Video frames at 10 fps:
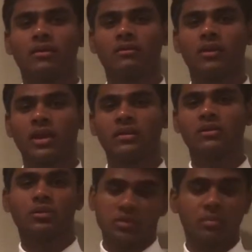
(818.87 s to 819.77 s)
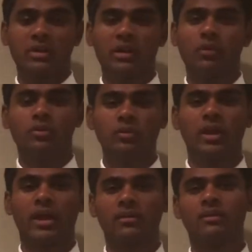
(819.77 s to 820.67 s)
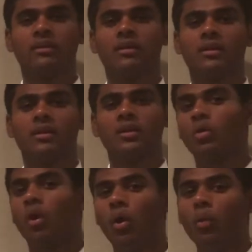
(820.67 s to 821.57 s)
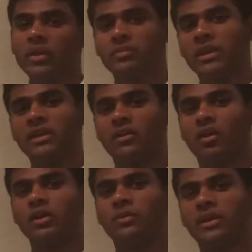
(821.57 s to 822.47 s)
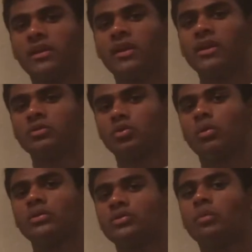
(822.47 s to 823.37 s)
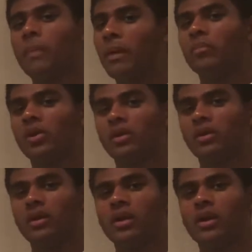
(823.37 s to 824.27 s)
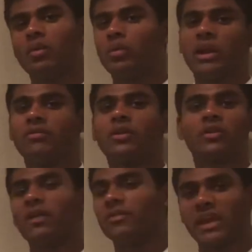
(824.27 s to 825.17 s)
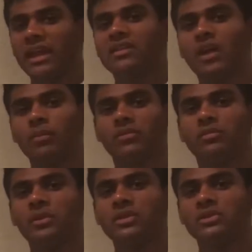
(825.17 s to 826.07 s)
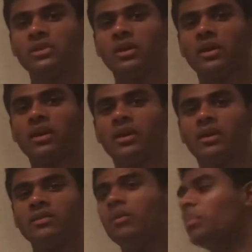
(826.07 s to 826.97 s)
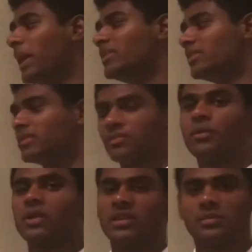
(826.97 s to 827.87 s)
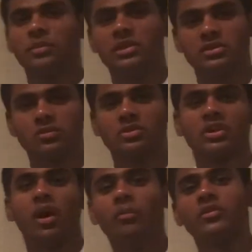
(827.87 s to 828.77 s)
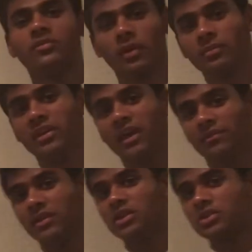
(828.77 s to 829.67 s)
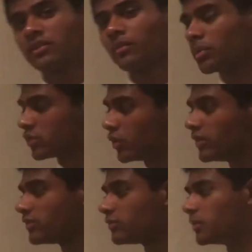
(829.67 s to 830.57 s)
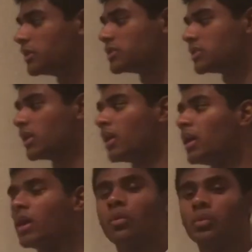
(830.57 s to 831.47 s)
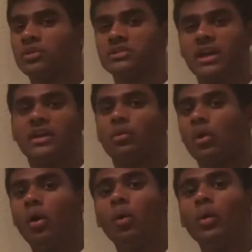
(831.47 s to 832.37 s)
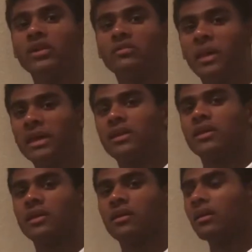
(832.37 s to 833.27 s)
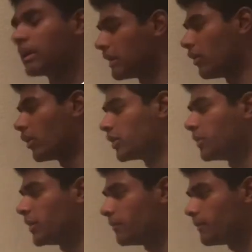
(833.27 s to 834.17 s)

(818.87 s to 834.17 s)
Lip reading: right? You simply don't do that. You're always making an argument. So always remember, whenever you're crafting any type of speech, the basis for that speech, which comes from the definition of a persuasive speech, which is that you're always making an argument.